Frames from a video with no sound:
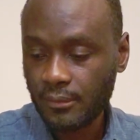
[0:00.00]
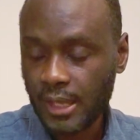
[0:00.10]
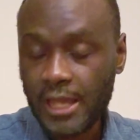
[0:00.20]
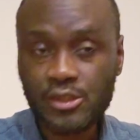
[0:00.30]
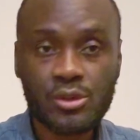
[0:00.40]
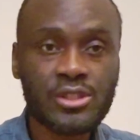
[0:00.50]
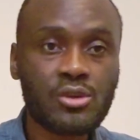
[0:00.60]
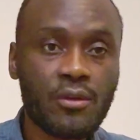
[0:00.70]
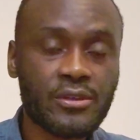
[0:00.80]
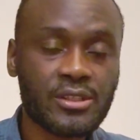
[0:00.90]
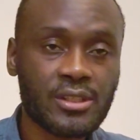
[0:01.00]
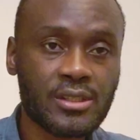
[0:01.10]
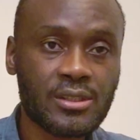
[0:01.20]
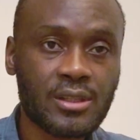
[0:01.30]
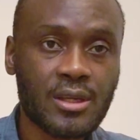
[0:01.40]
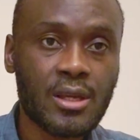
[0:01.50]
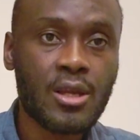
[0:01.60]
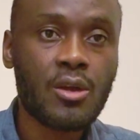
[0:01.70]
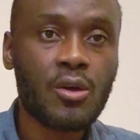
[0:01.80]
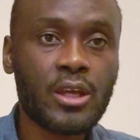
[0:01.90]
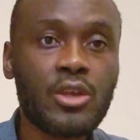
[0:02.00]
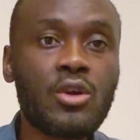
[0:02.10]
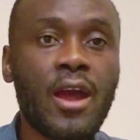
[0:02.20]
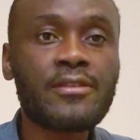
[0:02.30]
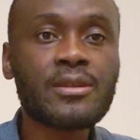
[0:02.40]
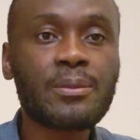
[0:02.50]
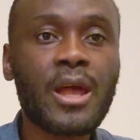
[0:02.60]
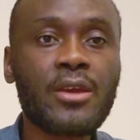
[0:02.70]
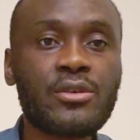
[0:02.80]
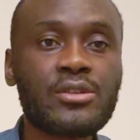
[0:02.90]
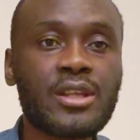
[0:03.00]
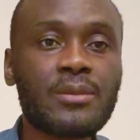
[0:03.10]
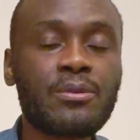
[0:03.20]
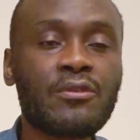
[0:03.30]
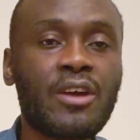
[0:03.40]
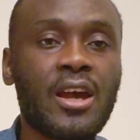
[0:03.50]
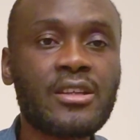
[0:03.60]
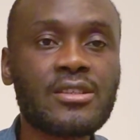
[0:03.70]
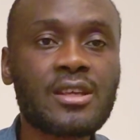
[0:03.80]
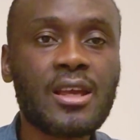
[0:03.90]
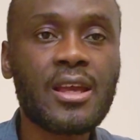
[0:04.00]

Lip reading: extra services? Okay, you have suppliers that provides